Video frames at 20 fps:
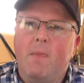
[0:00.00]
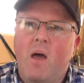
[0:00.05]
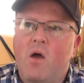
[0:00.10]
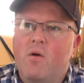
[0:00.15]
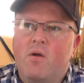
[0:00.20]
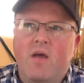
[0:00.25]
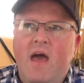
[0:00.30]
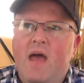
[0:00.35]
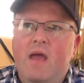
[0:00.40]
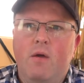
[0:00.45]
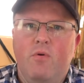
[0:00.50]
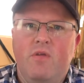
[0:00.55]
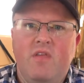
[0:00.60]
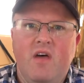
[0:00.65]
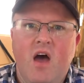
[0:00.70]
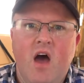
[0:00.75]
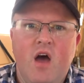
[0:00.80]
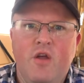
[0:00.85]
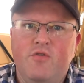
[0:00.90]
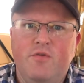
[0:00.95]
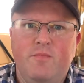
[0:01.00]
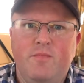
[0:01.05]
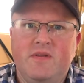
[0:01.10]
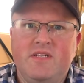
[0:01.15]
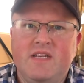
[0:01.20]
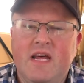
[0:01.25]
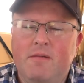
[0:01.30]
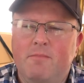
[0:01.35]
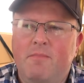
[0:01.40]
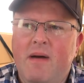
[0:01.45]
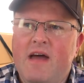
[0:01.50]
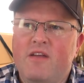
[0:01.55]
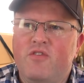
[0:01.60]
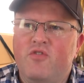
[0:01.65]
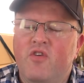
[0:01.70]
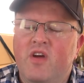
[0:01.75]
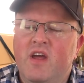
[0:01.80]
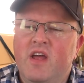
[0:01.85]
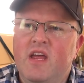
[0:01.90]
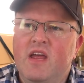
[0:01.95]
okay, with a 100%
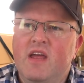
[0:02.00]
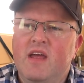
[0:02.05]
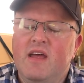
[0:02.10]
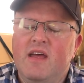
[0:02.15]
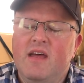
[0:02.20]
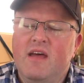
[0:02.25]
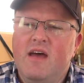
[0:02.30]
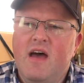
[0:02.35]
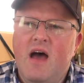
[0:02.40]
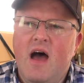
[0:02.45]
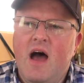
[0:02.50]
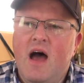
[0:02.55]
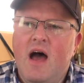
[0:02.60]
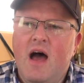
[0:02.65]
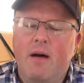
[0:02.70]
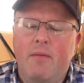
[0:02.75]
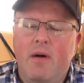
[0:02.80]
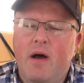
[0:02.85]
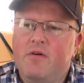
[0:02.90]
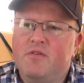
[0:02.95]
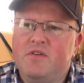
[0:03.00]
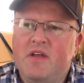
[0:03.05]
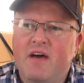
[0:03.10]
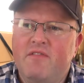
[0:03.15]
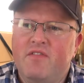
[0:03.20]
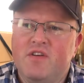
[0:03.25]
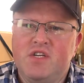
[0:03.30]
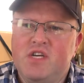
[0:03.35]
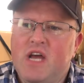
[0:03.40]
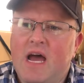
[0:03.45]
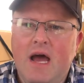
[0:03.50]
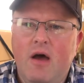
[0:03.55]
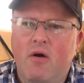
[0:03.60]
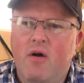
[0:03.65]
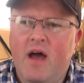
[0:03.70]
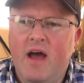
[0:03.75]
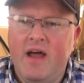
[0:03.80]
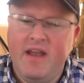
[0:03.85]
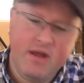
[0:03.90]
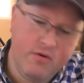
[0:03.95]
battery, um, I would have a
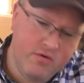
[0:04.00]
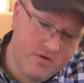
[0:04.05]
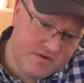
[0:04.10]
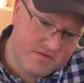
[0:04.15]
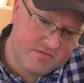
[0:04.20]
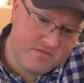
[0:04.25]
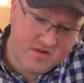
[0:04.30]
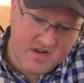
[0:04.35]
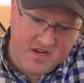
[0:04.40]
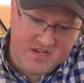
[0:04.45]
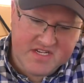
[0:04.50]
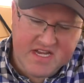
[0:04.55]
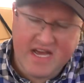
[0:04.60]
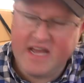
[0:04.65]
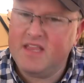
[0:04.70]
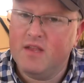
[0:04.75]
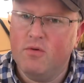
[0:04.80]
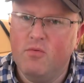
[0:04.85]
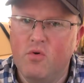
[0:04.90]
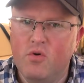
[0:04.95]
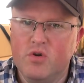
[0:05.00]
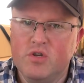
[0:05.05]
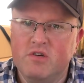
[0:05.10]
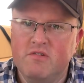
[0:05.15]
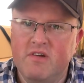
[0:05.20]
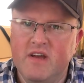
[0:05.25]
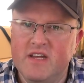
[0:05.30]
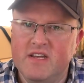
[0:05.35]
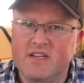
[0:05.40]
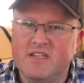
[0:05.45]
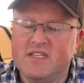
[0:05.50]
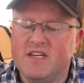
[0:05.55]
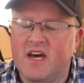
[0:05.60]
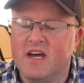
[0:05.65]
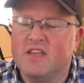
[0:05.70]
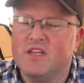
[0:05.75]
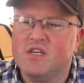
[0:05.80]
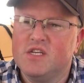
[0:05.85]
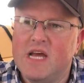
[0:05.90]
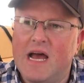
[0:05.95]
shower and it would contain the water
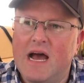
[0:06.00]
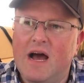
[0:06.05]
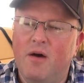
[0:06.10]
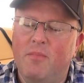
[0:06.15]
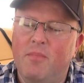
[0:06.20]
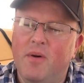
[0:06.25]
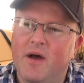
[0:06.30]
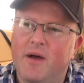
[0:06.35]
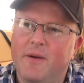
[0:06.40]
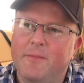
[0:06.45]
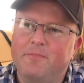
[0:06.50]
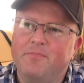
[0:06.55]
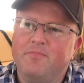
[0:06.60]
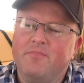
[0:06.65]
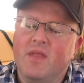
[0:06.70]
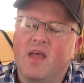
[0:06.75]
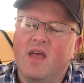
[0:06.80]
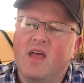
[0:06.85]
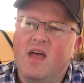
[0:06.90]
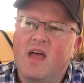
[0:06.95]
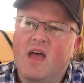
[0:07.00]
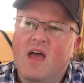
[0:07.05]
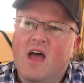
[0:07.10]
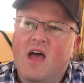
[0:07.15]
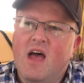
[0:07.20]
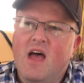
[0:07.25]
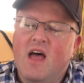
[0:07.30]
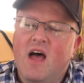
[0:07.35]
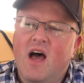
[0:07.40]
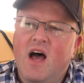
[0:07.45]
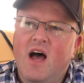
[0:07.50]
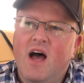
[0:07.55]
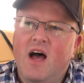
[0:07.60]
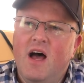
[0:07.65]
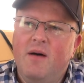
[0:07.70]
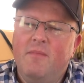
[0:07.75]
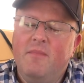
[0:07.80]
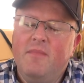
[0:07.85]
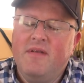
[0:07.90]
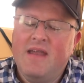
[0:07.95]
inside the shower, but
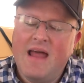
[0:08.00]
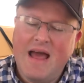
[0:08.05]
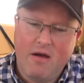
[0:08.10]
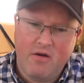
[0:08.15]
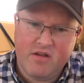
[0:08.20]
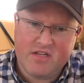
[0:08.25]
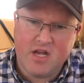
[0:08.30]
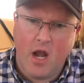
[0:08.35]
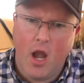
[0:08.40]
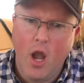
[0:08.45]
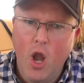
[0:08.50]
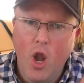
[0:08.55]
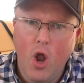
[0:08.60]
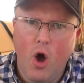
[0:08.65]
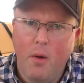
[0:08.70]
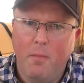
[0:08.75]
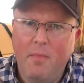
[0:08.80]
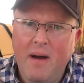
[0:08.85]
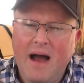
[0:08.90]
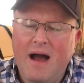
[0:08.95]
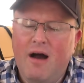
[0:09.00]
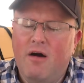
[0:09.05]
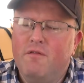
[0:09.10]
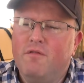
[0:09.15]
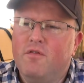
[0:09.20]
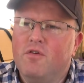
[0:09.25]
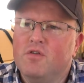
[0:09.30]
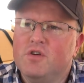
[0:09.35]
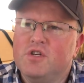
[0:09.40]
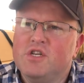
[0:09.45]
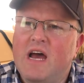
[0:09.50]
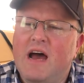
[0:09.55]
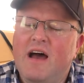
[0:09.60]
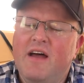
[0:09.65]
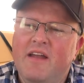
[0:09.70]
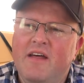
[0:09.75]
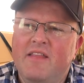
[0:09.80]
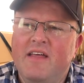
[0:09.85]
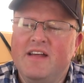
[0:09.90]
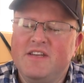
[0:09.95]
um, now it's a lot powerful shower.
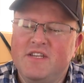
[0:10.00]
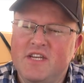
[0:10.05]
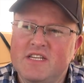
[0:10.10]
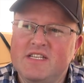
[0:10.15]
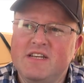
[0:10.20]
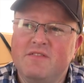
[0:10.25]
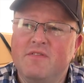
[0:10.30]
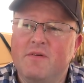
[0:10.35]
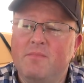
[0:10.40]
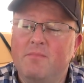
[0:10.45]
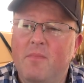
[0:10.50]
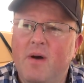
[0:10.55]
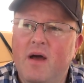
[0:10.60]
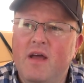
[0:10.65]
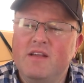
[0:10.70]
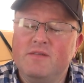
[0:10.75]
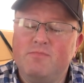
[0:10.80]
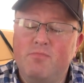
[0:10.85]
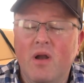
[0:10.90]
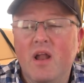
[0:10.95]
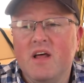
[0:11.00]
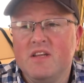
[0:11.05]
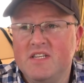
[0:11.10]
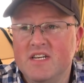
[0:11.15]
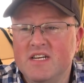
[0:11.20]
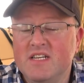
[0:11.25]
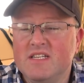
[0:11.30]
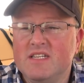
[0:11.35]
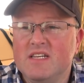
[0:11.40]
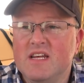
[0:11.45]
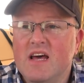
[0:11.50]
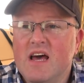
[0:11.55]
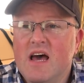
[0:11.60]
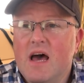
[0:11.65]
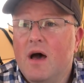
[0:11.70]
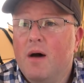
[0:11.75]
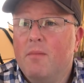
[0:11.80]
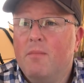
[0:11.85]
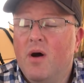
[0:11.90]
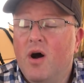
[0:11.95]
Now that does have a, its pluses,
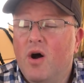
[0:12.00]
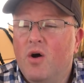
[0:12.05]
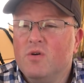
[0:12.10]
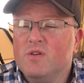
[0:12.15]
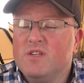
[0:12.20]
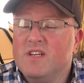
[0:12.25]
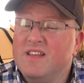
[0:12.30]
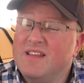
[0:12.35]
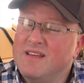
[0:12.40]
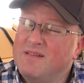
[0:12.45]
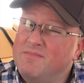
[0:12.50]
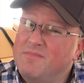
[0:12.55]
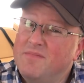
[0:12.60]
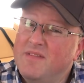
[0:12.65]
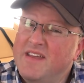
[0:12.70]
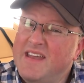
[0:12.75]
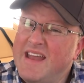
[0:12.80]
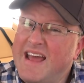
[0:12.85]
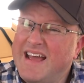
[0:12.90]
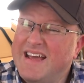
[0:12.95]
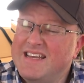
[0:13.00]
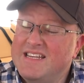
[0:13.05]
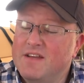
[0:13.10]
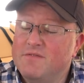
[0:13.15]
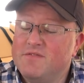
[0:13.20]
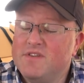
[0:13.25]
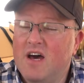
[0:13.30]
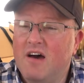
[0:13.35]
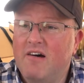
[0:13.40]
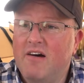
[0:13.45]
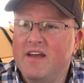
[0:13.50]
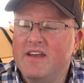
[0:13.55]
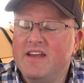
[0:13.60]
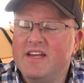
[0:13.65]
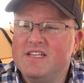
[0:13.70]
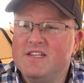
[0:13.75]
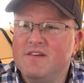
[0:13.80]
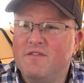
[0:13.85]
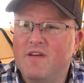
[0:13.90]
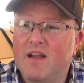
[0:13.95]
but also the, the negatives are I
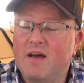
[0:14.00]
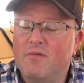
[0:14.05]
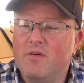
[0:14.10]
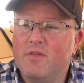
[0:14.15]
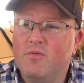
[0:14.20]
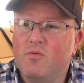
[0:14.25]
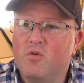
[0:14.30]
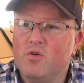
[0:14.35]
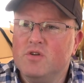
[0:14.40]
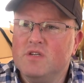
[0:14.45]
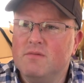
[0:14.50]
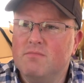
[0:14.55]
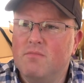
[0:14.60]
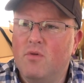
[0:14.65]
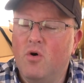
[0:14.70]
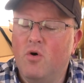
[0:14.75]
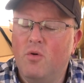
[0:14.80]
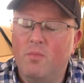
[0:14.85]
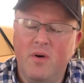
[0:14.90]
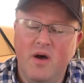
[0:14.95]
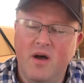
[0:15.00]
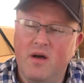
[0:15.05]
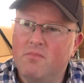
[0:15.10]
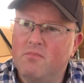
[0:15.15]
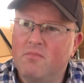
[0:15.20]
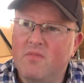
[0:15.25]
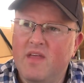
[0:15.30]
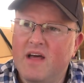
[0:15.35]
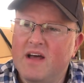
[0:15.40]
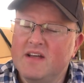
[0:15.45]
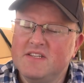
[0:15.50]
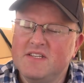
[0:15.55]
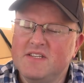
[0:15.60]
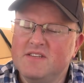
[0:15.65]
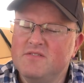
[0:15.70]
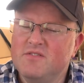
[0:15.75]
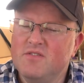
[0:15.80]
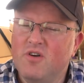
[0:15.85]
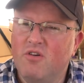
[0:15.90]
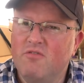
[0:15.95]
need to fill up with water more, but that's
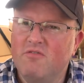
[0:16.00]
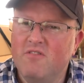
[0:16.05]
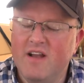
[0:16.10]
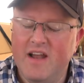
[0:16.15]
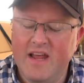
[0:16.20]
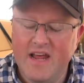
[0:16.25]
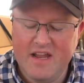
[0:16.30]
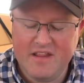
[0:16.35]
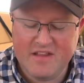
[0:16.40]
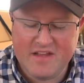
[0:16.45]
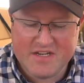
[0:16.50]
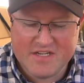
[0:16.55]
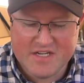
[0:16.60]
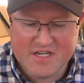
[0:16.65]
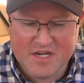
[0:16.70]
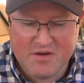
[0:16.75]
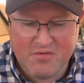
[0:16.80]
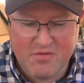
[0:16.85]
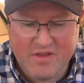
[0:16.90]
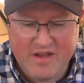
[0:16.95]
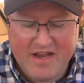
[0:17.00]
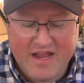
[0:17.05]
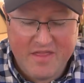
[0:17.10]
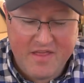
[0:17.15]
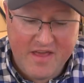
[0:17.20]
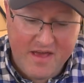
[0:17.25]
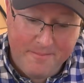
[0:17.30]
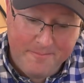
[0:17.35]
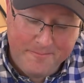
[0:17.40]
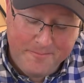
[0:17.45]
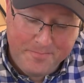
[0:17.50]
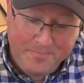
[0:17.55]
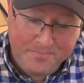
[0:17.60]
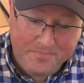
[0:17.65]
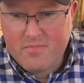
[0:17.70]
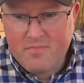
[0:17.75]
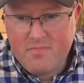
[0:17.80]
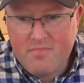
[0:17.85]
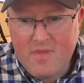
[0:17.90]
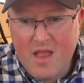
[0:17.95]
not really anything to do with lithium.
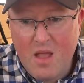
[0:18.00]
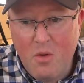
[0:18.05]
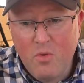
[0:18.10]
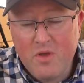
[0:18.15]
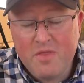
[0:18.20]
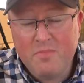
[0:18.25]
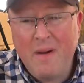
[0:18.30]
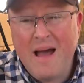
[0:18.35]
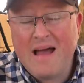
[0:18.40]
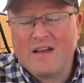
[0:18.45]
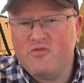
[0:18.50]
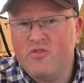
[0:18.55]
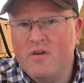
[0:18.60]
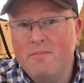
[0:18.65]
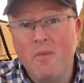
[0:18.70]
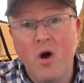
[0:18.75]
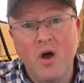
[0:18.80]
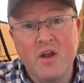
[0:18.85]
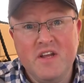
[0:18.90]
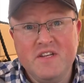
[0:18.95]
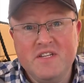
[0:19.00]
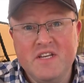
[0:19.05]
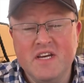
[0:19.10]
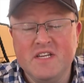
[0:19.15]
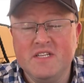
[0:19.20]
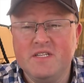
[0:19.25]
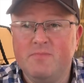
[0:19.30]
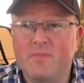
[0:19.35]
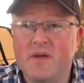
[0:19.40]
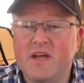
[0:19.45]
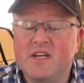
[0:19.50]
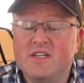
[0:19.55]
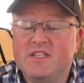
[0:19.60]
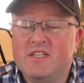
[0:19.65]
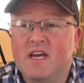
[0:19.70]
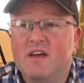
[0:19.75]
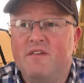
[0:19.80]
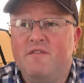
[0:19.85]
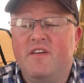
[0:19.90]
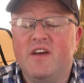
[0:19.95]
With battery monitors, because
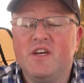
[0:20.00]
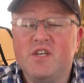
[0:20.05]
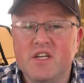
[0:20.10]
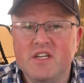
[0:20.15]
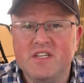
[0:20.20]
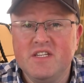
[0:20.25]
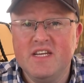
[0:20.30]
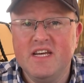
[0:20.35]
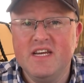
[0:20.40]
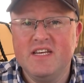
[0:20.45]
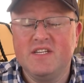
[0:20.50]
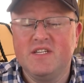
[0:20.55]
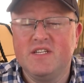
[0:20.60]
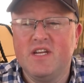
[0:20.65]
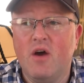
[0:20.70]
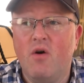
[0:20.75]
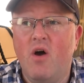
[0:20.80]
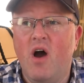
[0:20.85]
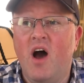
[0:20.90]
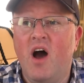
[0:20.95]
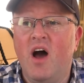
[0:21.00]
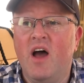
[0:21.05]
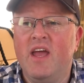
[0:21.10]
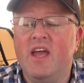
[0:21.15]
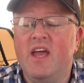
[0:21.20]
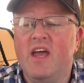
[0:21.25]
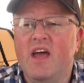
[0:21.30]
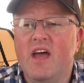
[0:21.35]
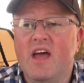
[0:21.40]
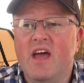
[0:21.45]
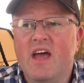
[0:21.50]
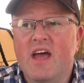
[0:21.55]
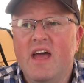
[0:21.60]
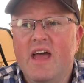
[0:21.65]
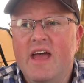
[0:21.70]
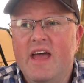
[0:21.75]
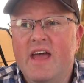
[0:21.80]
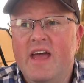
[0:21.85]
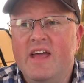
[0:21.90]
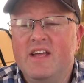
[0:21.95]
the efficiency is so high,
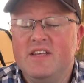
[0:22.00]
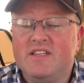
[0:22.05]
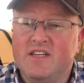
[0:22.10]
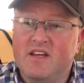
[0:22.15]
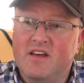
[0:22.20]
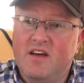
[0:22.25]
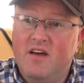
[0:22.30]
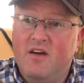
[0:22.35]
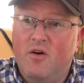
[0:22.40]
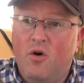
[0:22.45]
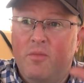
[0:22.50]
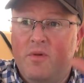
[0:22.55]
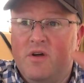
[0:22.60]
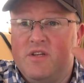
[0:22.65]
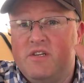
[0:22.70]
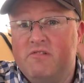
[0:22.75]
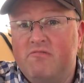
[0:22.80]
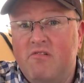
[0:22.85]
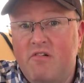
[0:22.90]
it's a, almost a